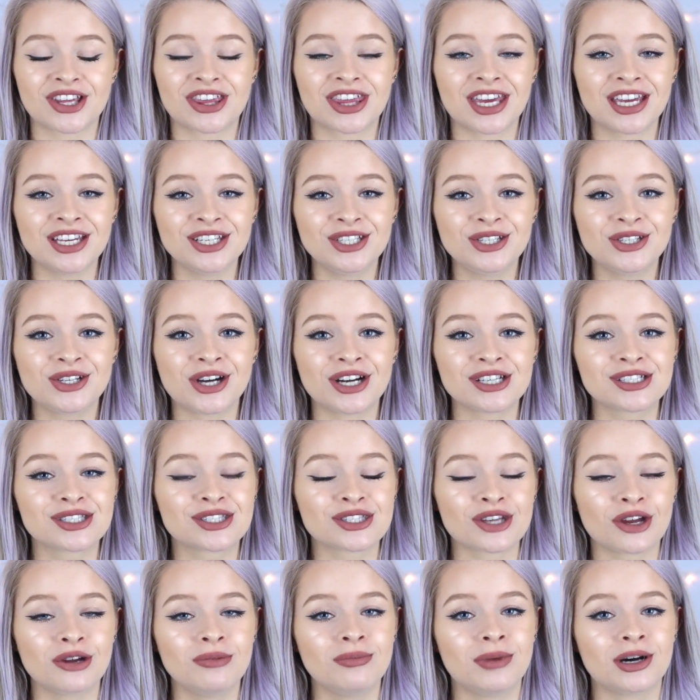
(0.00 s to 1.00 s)
Thank you guys
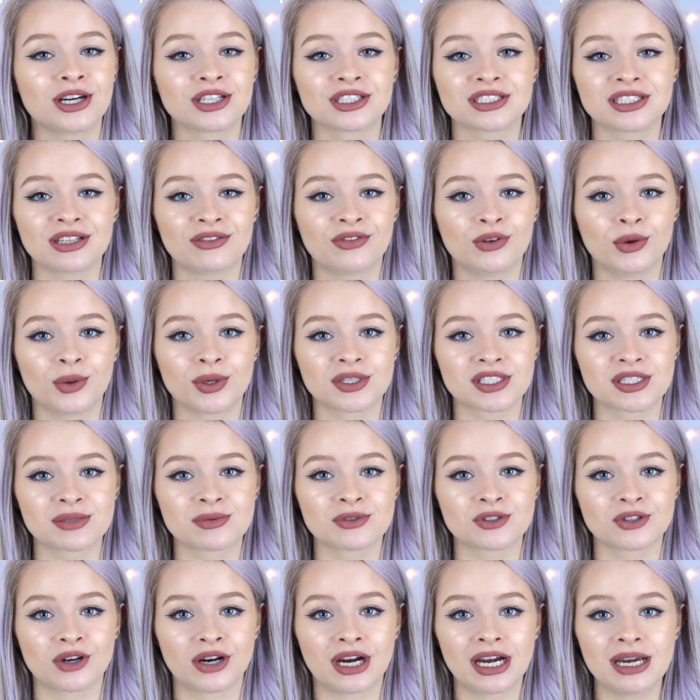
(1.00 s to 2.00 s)
so much if you are
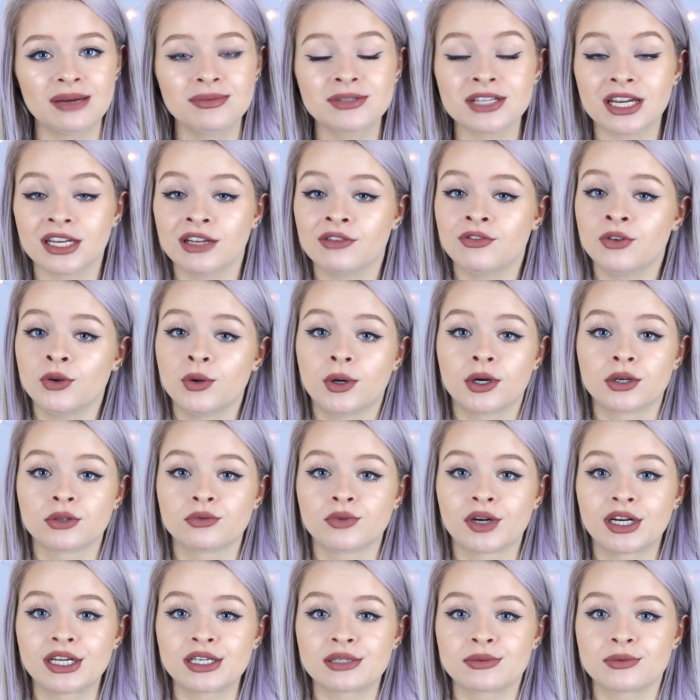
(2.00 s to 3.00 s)
subscribed, and if you aren't
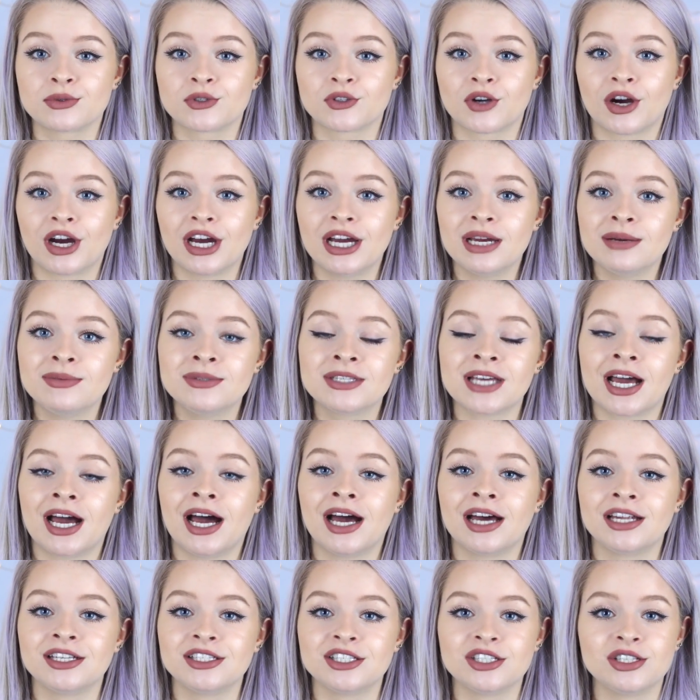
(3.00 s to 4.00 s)
already subscribed
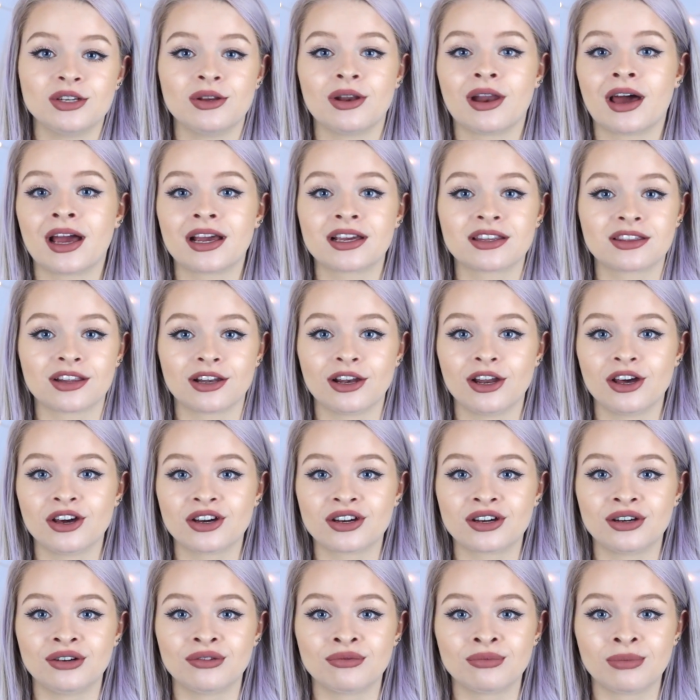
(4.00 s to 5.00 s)
and you like the
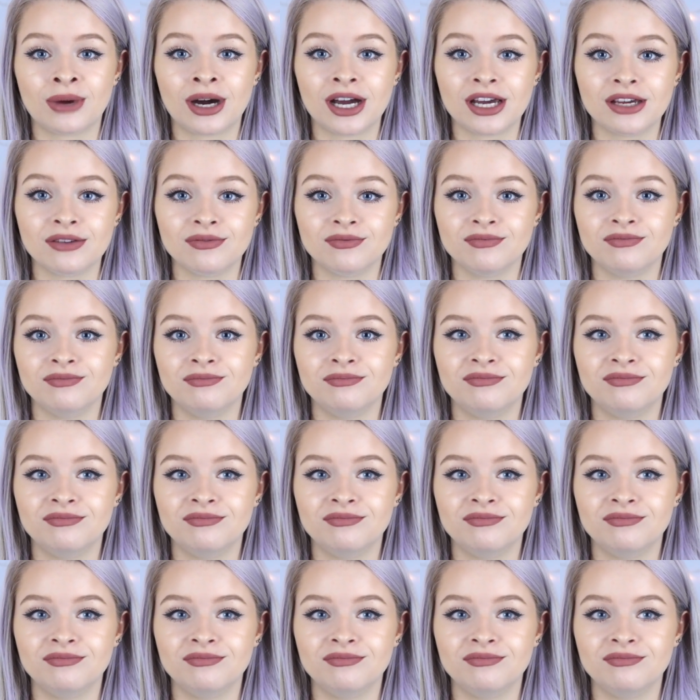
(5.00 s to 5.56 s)
look of my